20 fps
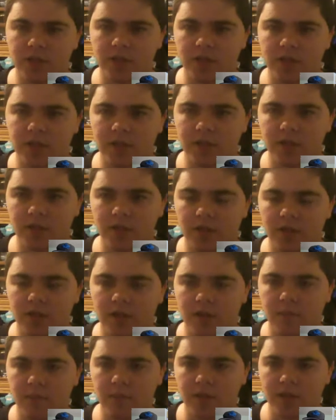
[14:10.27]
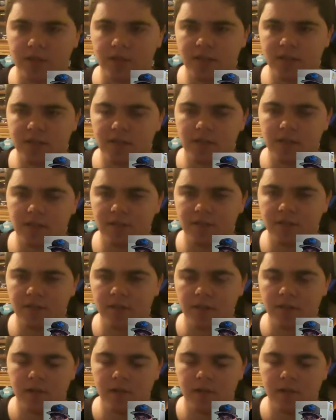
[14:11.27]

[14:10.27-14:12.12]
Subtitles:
and get bosses and stuff.